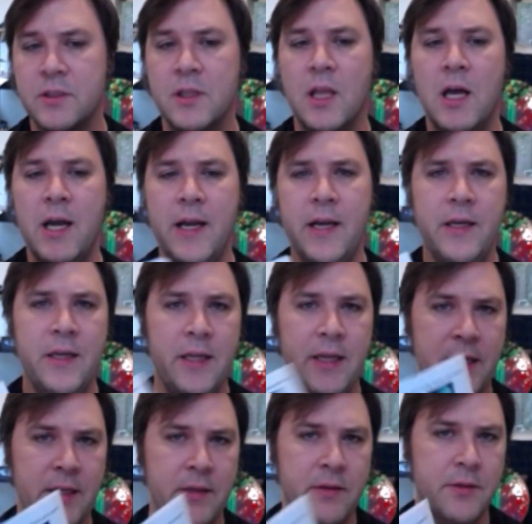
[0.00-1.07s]
a line
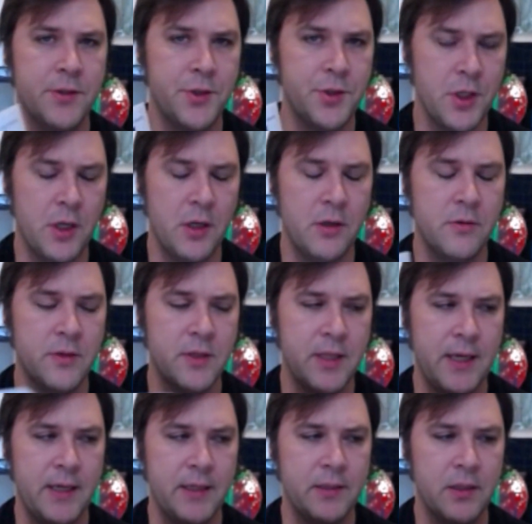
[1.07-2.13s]
in the show
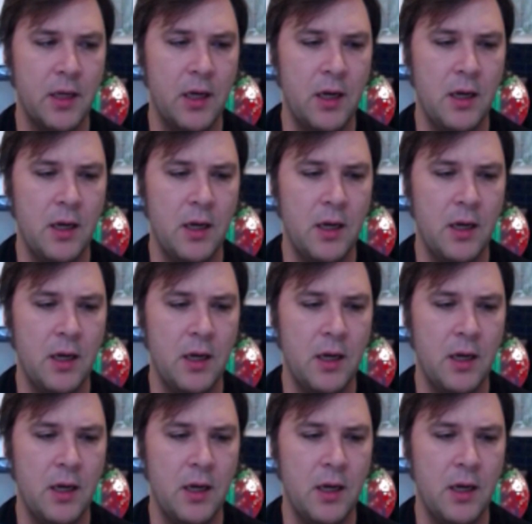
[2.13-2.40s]
that